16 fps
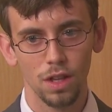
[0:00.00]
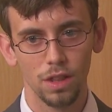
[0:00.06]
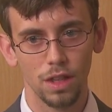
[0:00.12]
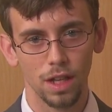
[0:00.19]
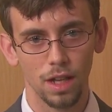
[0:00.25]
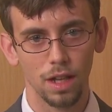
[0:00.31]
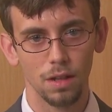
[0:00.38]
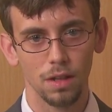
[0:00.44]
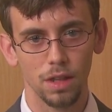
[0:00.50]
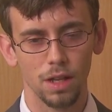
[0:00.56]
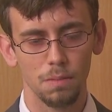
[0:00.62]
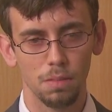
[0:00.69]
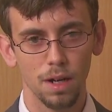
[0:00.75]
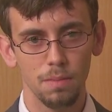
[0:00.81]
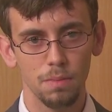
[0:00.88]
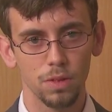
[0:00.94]

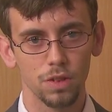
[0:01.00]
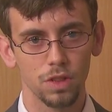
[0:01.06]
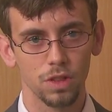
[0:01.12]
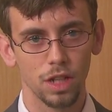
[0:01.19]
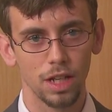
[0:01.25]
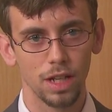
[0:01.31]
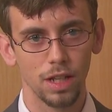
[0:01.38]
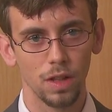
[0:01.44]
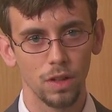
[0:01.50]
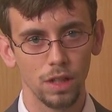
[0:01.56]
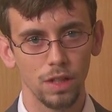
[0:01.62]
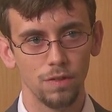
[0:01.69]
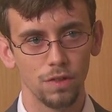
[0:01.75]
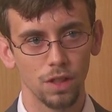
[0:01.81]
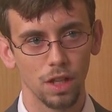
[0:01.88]
that Proposition A leaves